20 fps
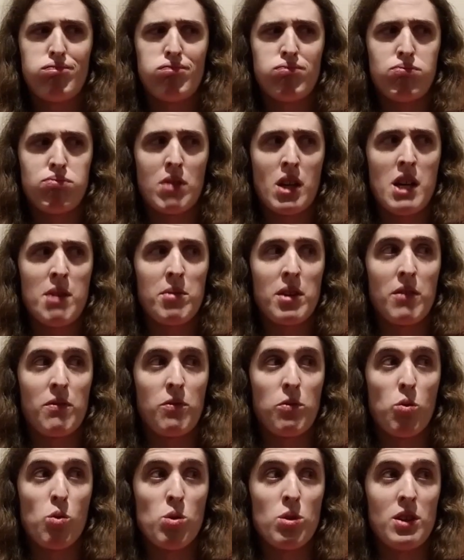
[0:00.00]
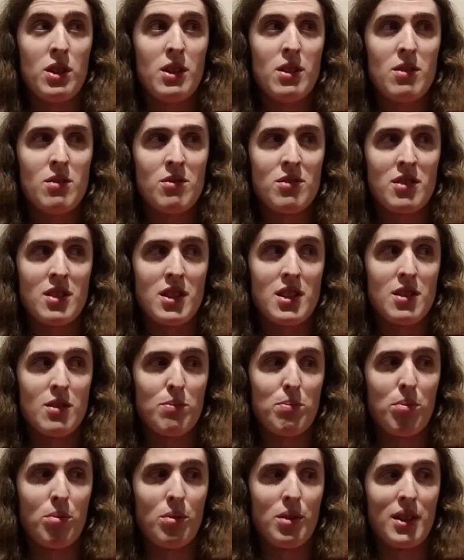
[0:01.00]
probably about 4 years at this
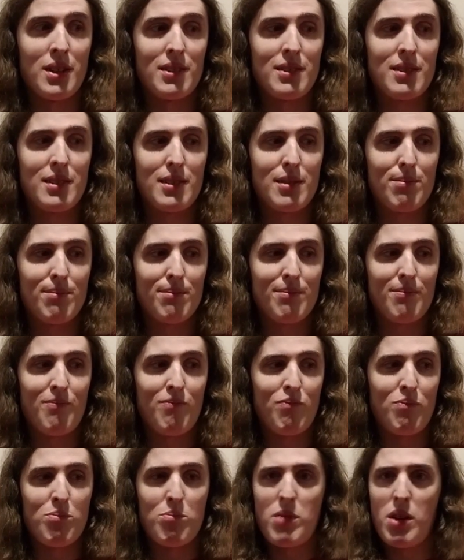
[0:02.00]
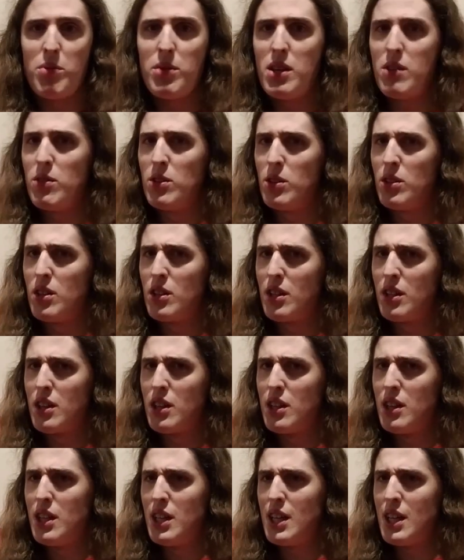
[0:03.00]
point, maybe even longer
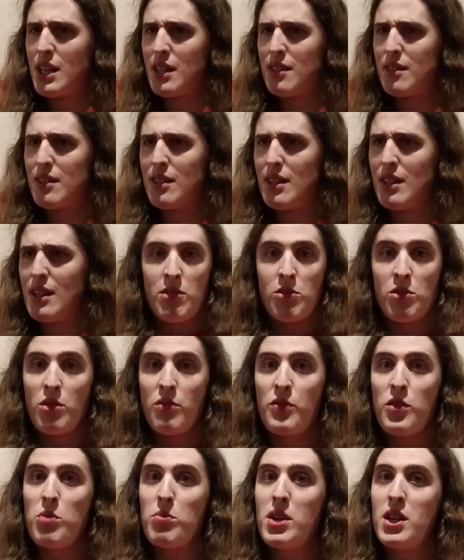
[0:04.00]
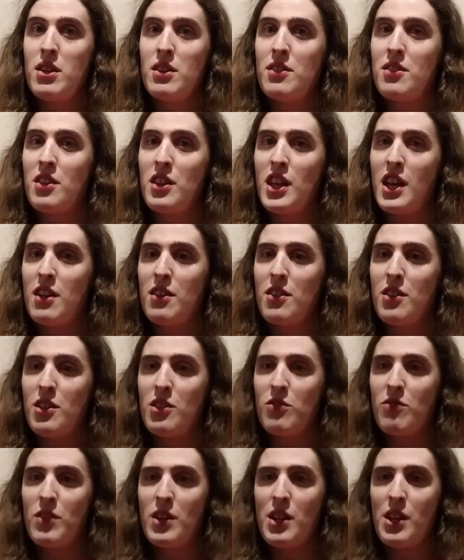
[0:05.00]
than that. So if you made it to the end of
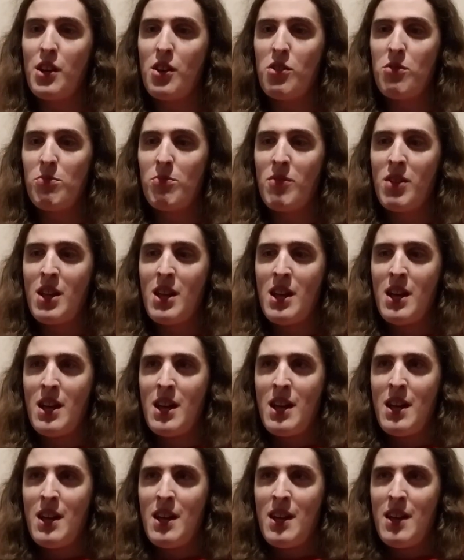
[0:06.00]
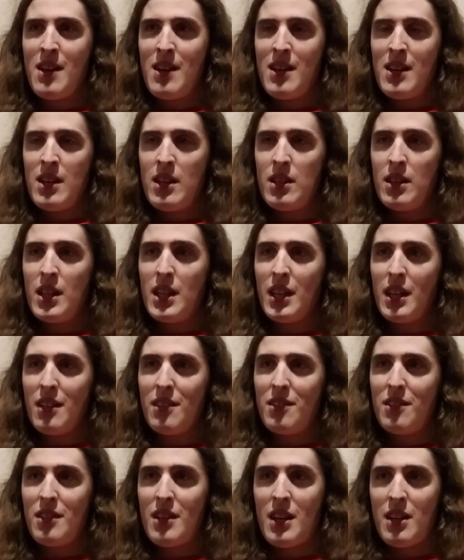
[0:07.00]
this video, like I
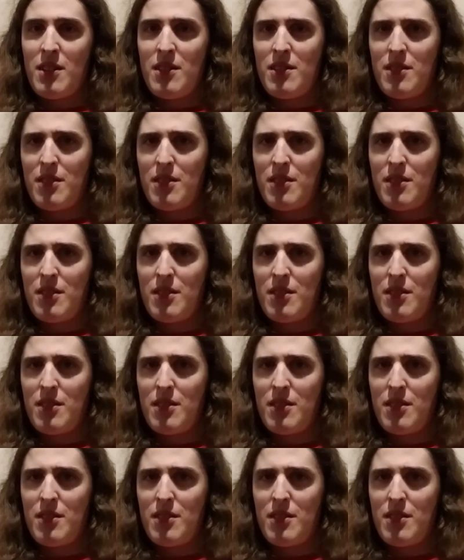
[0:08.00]
said,